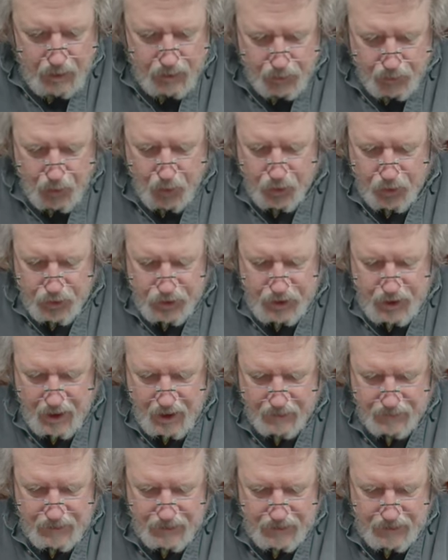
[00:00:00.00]
Motor
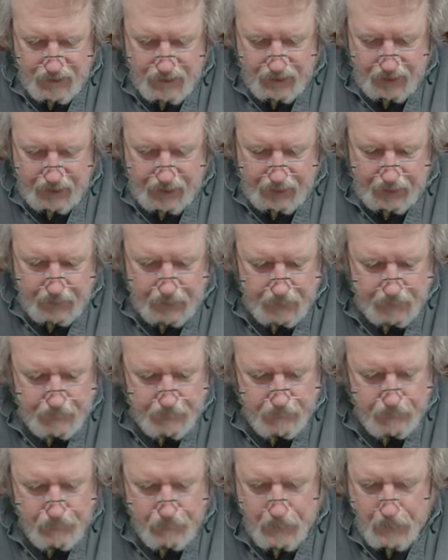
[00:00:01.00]
shaft is cleaned.
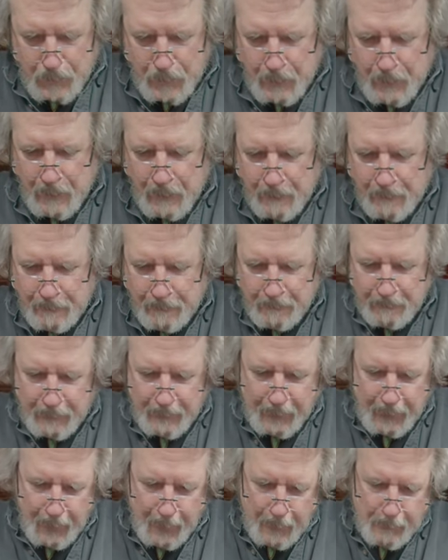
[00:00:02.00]

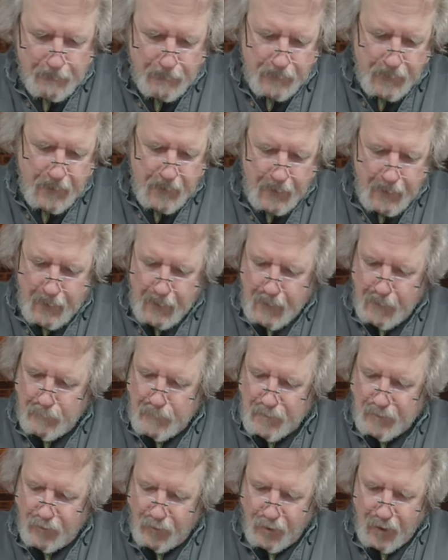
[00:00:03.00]
Okay.
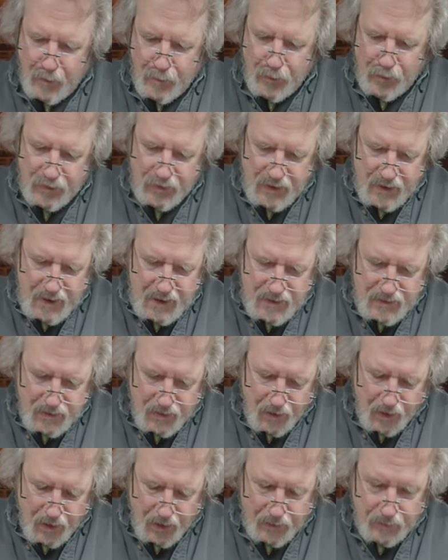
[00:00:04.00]
Before I put these
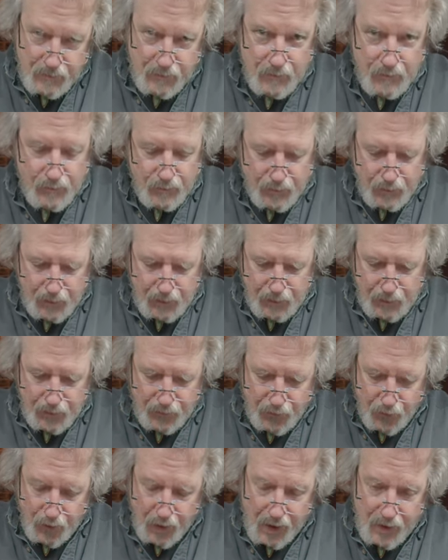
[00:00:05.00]
on, and
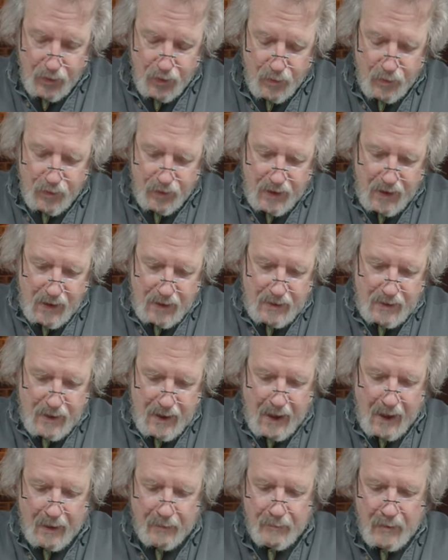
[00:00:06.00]
before I lubricate
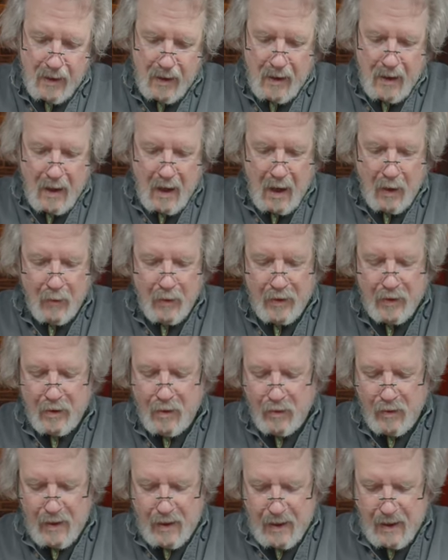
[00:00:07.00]
that, I want to
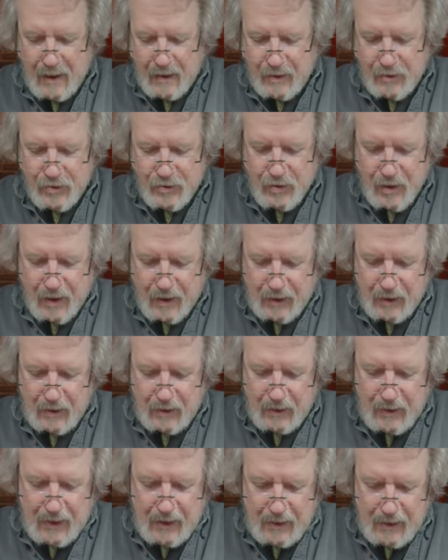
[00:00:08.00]
go ahead and try to
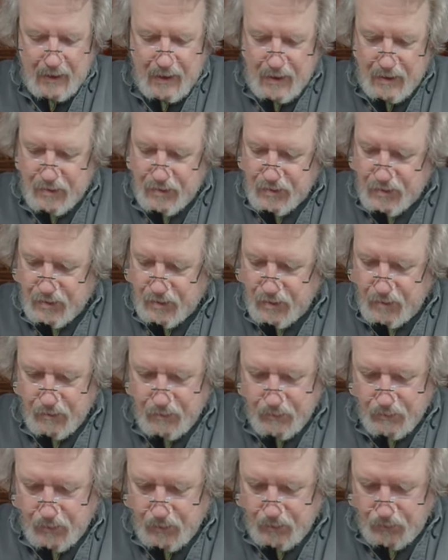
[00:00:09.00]
clean these
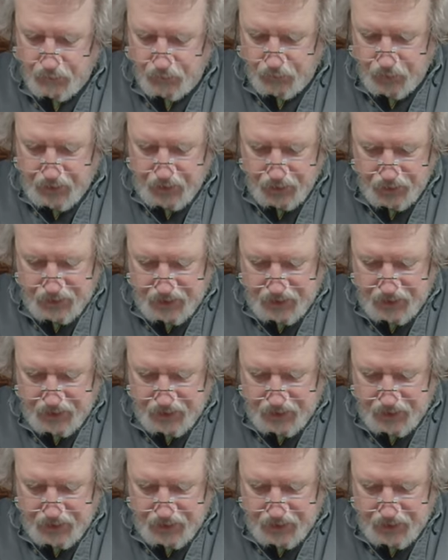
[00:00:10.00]
reel